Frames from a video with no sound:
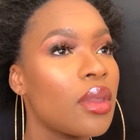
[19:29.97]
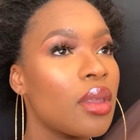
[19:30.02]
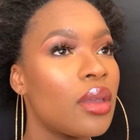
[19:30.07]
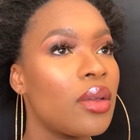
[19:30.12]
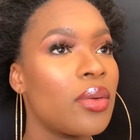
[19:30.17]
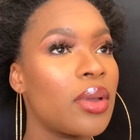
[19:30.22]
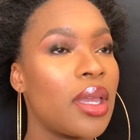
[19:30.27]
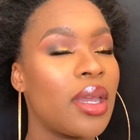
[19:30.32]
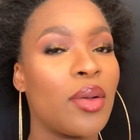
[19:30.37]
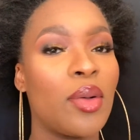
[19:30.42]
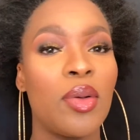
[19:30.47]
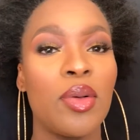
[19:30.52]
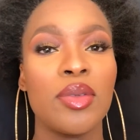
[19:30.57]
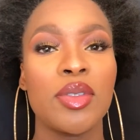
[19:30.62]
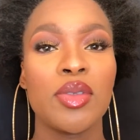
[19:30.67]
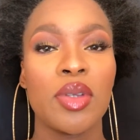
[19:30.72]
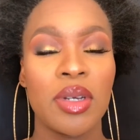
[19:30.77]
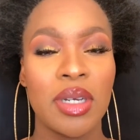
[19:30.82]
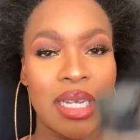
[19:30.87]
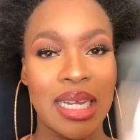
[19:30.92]
Okay, cool.
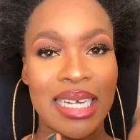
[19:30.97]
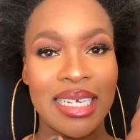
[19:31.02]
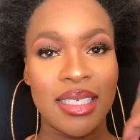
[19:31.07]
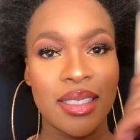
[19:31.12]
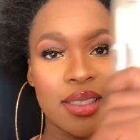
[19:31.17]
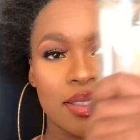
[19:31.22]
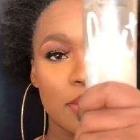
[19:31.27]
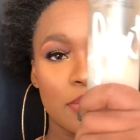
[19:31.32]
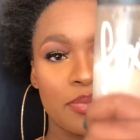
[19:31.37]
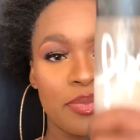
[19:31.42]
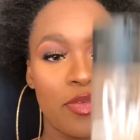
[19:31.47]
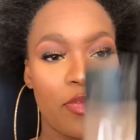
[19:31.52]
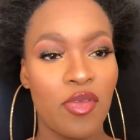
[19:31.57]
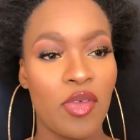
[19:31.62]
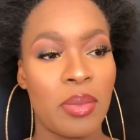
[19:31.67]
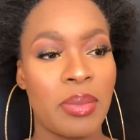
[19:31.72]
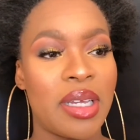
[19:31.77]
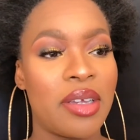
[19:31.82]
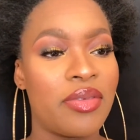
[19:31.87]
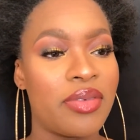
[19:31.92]
Sorry guys
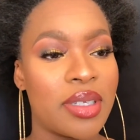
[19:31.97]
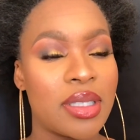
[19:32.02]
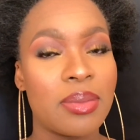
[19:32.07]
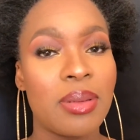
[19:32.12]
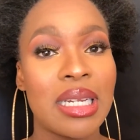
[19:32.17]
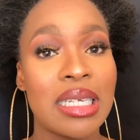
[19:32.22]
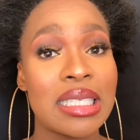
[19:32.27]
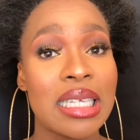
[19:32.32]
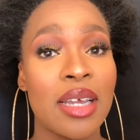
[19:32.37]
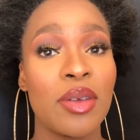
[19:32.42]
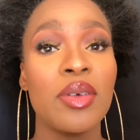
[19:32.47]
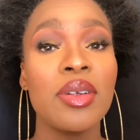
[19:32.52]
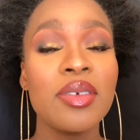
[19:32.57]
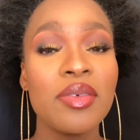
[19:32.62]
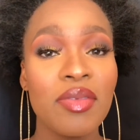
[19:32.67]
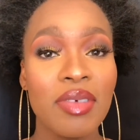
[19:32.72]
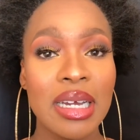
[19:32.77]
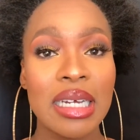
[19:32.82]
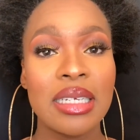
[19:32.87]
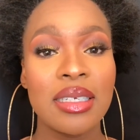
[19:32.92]
for my Fix Plus. I couldn't
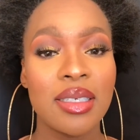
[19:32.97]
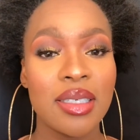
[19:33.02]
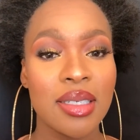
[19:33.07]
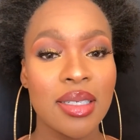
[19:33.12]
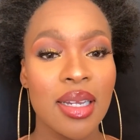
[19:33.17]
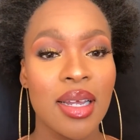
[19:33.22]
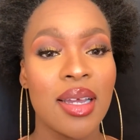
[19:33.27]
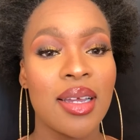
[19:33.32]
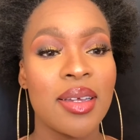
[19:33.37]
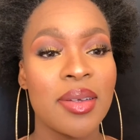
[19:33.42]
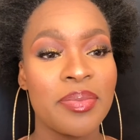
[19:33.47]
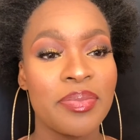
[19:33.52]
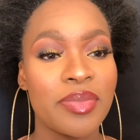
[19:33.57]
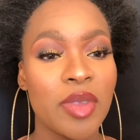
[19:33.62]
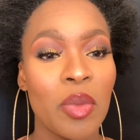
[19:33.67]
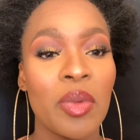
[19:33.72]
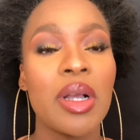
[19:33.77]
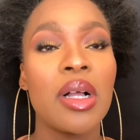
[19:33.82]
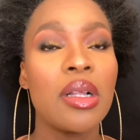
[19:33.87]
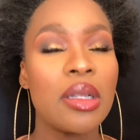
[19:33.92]
find,
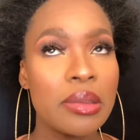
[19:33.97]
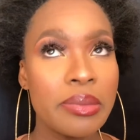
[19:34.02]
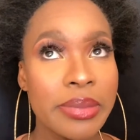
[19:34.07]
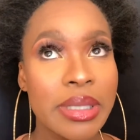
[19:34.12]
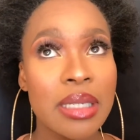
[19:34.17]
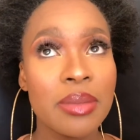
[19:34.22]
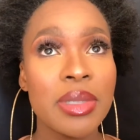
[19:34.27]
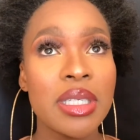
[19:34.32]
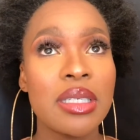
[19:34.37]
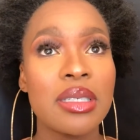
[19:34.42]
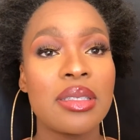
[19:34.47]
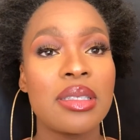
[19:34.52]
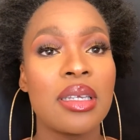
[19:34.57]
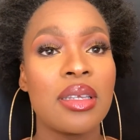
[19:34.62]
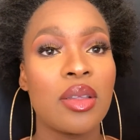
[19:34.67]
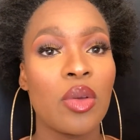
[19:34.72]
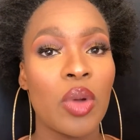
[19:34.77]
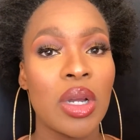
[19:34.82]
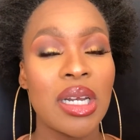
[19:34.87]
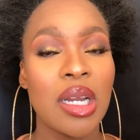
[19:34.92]
well, let me just say
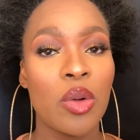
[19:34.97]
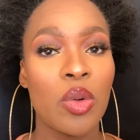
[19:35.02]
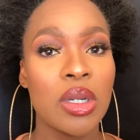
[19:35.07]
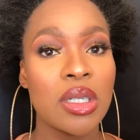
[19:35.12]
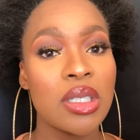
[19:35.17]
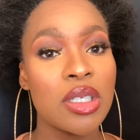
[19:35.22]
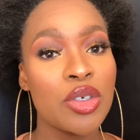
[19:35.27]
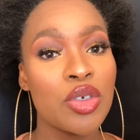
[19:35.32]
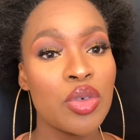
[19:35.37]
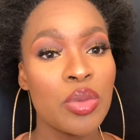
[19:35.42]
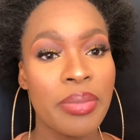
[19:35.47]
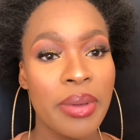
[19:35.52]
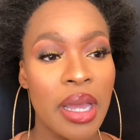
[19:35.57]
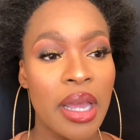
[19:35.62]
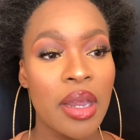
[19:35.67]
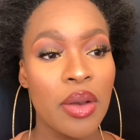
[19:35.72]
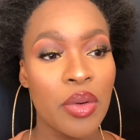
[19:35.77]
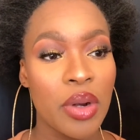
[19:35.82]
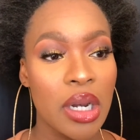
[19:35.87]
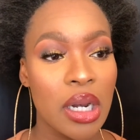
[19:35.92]
the one I wanted to
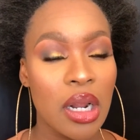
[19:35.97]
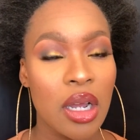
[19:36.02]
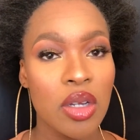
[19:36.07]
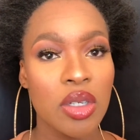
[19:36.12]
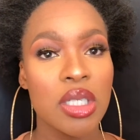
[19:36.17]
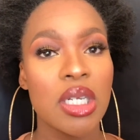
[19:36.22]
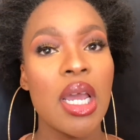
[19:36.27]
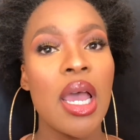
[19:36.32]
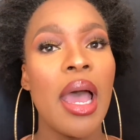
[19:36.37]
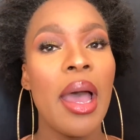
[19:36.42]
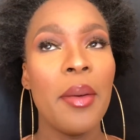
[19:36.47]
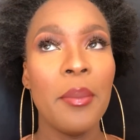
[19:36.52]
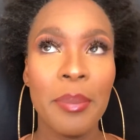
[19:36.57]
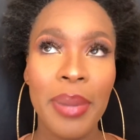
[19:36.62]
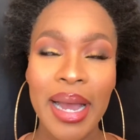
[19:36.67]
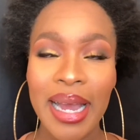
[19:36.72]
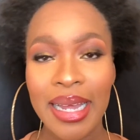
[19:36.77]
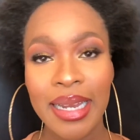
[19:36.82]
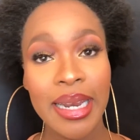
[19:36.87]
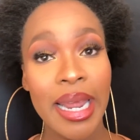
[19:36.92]
buy ran out.
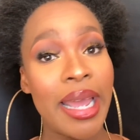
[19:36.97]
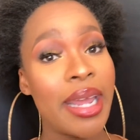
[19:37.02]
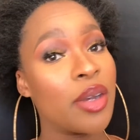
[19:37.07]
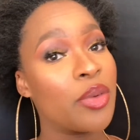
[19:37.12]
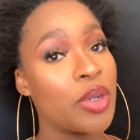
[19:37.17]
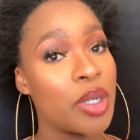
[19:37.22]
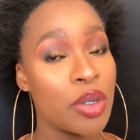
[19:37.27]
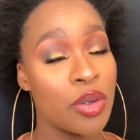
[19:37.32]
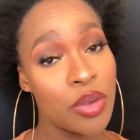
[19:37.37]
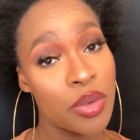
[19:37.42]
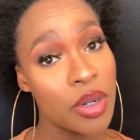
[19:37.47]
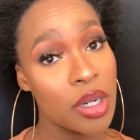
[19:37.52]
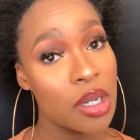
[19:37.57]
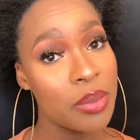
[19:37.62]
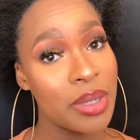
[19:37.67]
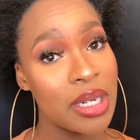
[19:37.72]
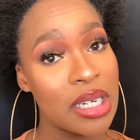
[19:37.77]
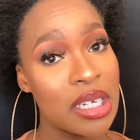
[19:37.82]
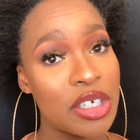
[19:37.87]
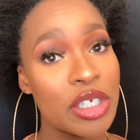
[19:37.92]
But I know a good
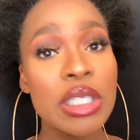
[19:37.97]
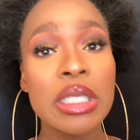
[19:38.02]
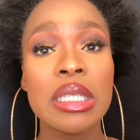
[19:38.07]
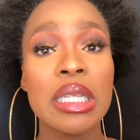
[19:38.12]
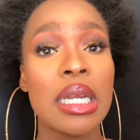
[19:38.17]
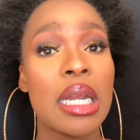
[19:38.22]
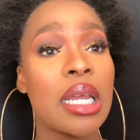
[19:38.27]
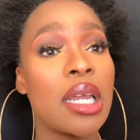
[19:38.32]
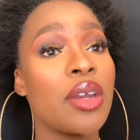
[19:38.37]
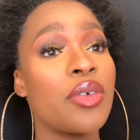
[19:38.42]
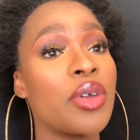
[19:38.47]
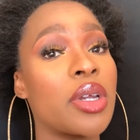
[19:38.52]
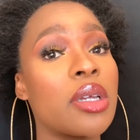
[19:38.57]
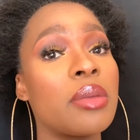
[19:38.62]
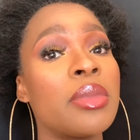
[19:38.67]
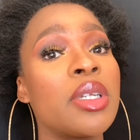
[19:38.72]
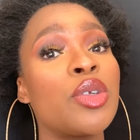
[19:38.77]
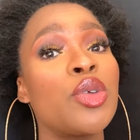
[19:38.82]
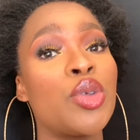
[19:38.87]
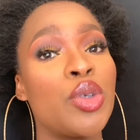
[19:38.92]
recommendation that I can
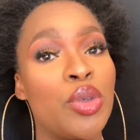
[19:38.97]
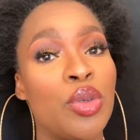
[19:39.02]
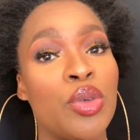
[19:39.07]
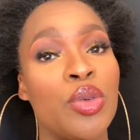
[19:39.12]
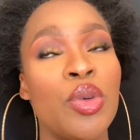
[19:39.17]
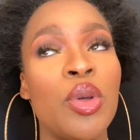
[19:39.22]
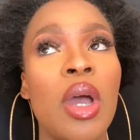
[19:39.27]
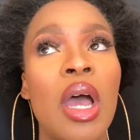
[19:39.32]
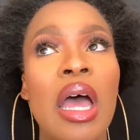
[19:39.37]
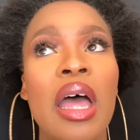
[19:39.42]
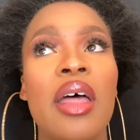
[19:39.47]
recommend to you.